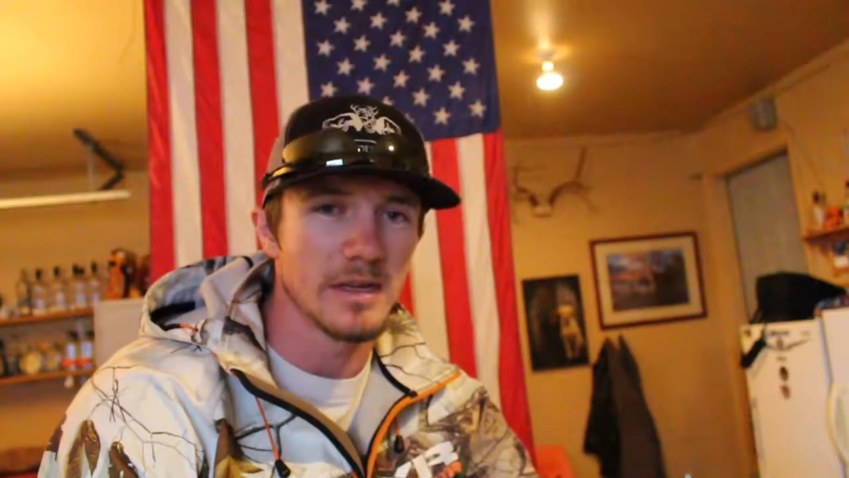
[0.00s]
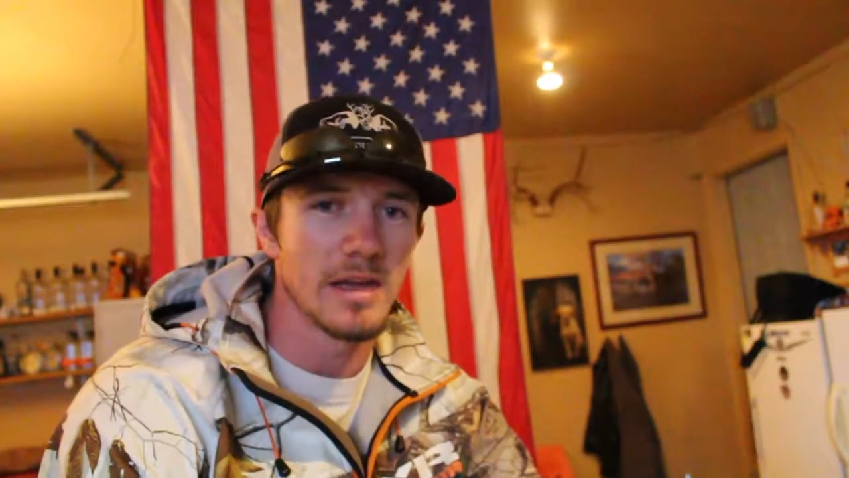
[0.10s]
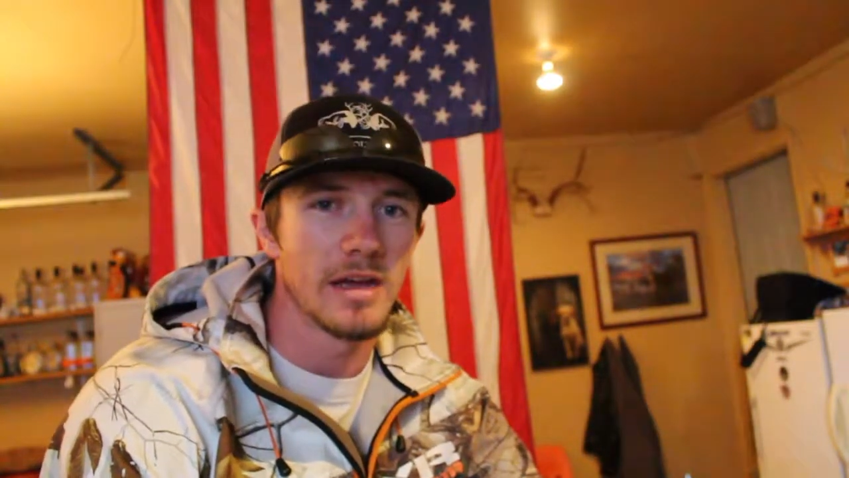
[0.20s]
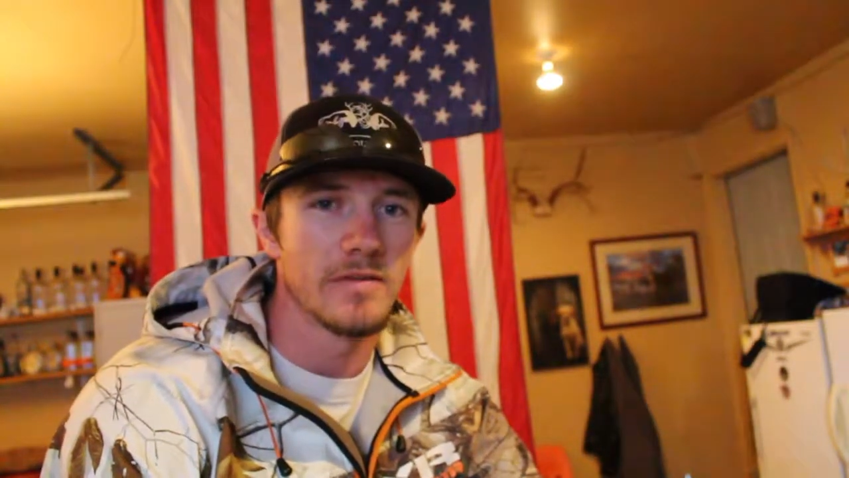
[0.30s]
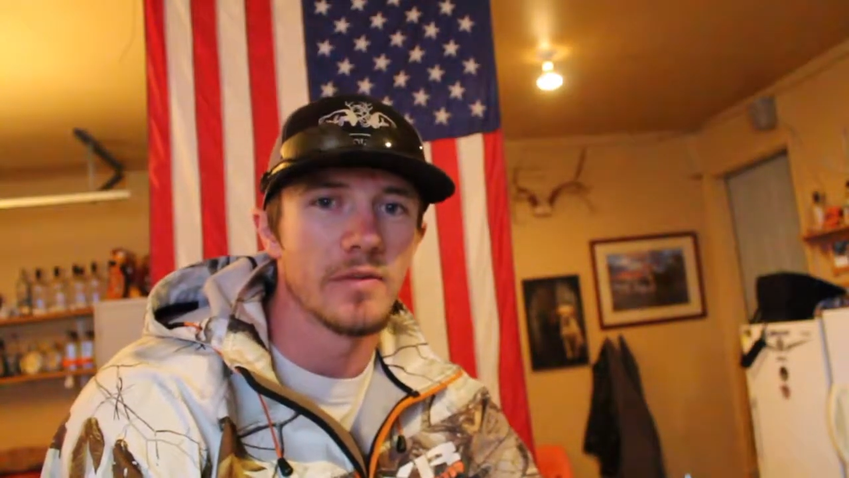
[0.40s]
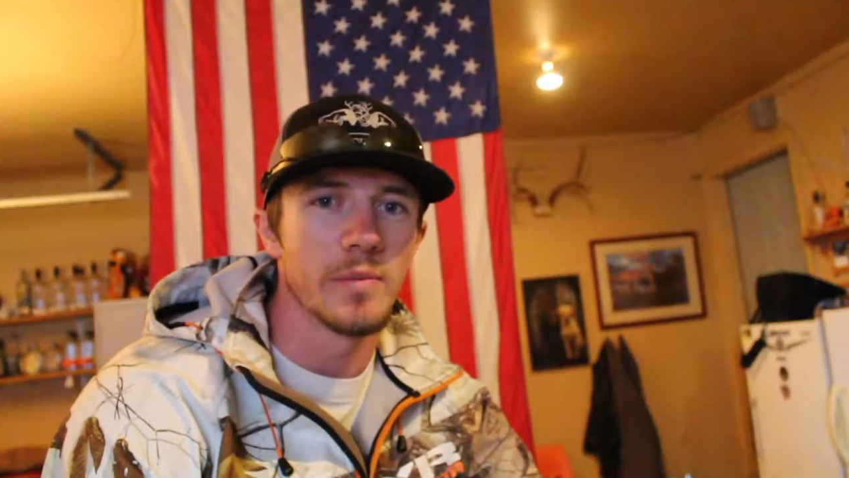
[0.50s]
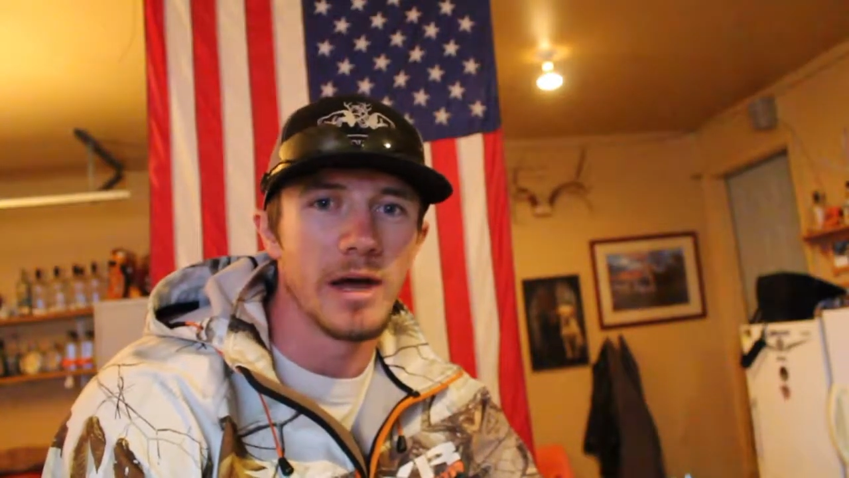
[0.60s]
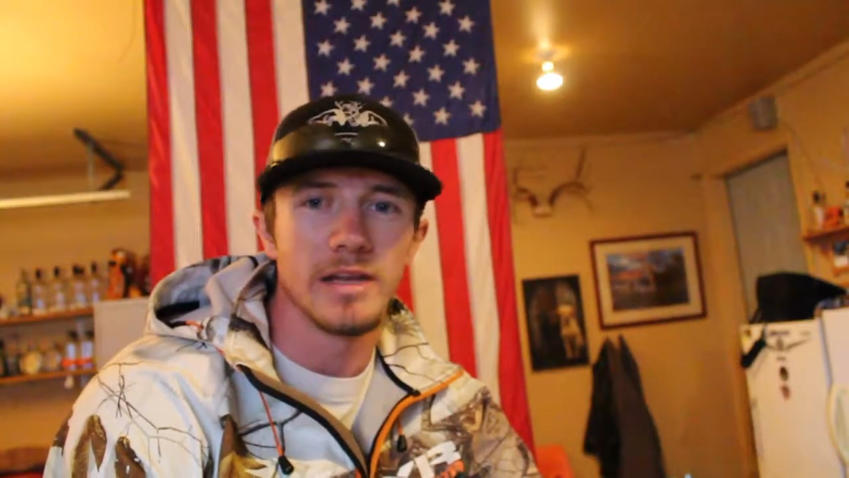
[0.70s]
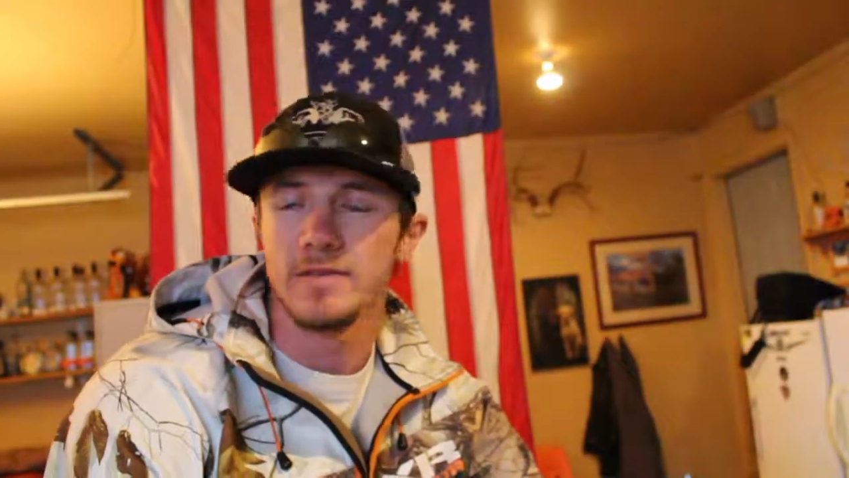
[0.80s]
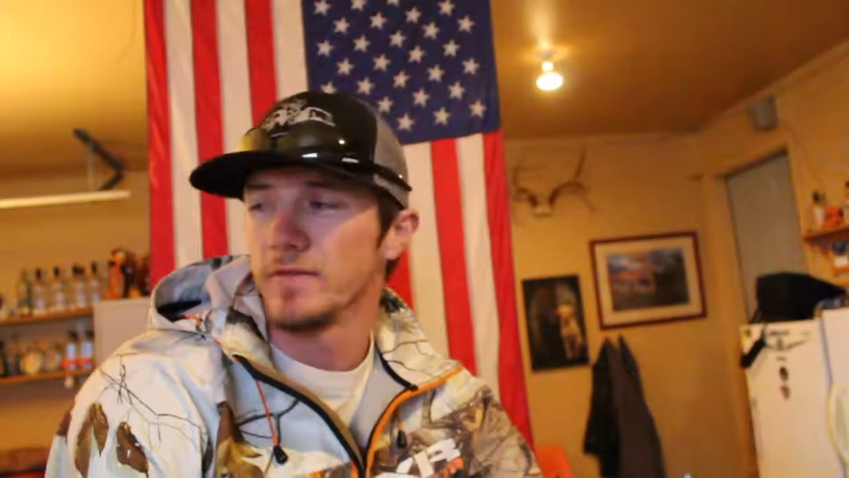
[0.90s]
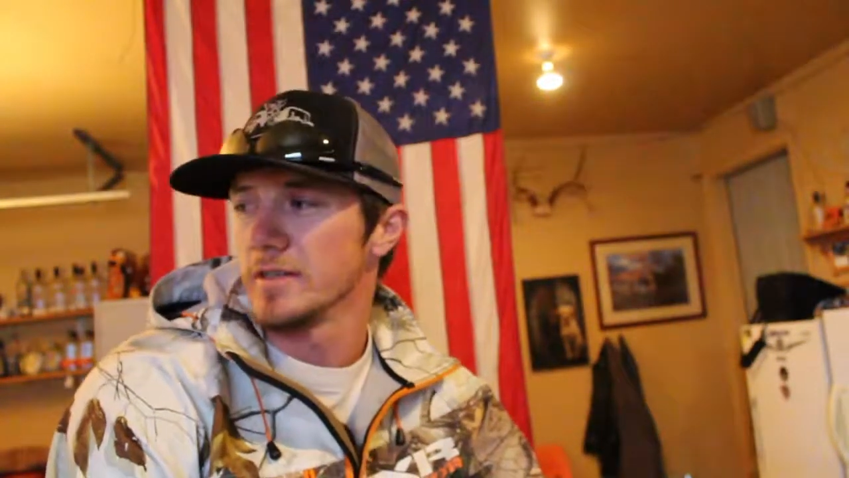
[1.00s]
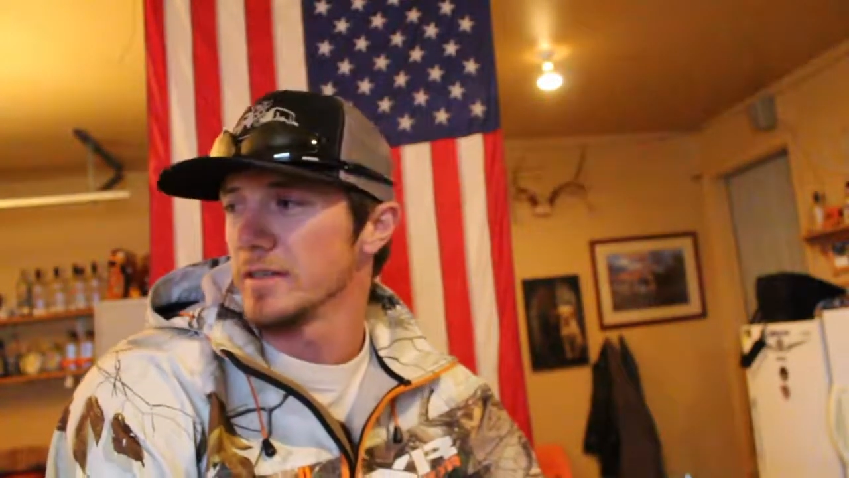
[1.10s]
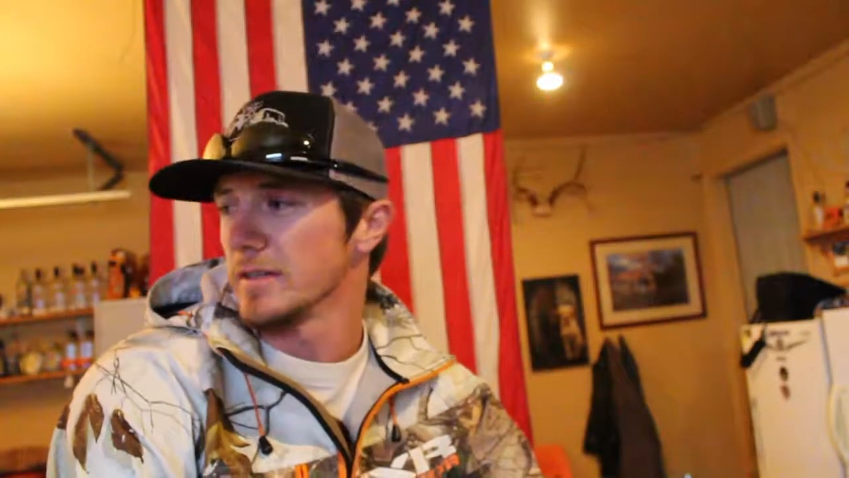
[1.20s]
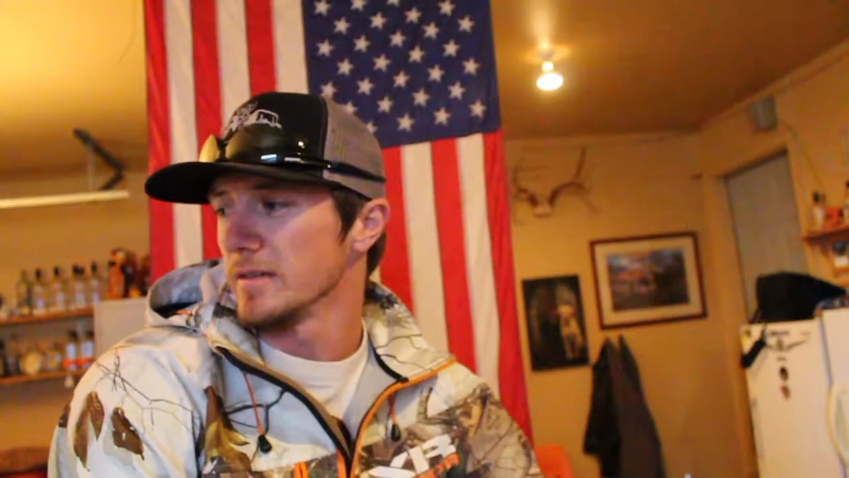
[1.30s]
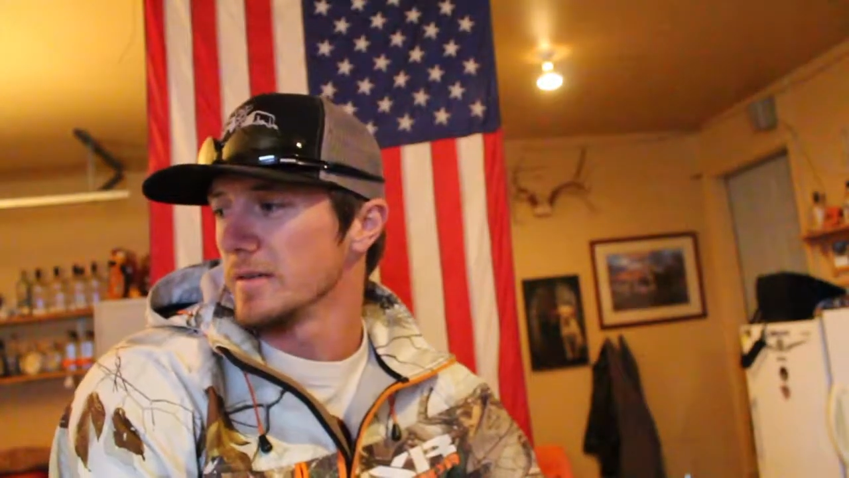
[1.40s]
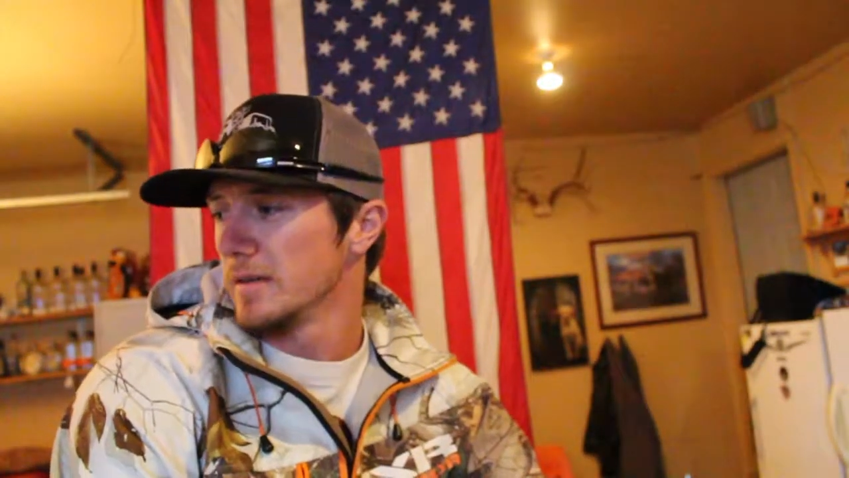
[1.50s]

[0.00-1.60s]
can for bass fishing